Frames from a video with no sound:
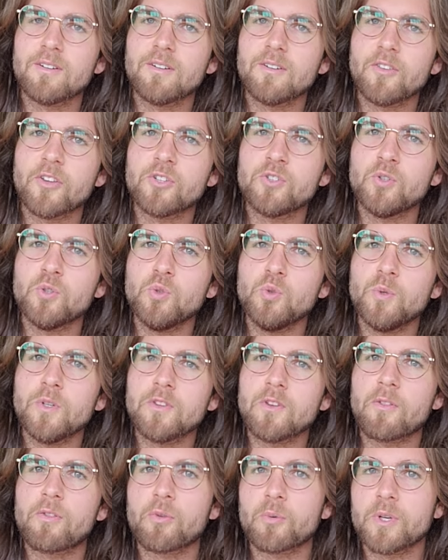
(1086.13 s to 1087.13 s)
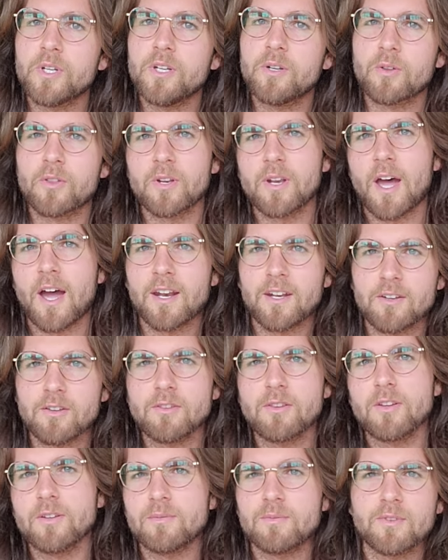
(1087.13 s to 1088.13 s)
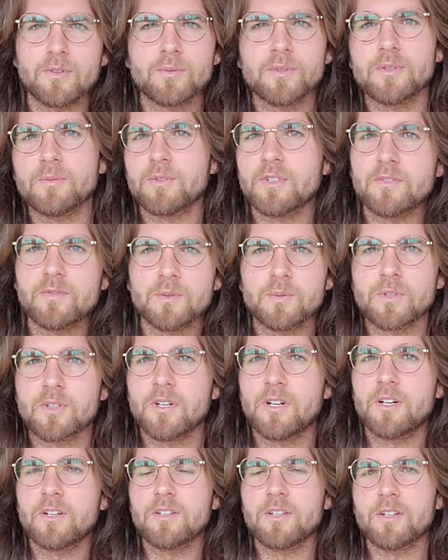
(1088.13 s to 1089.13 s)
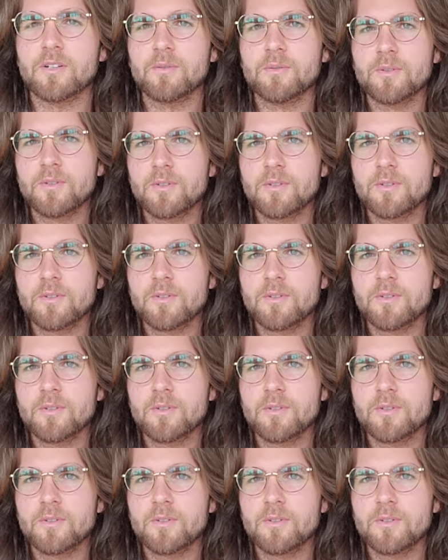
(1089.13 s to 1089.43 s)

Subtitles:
the 2 and the 3, or the 9 and the 3, whatever you want to call it, you know.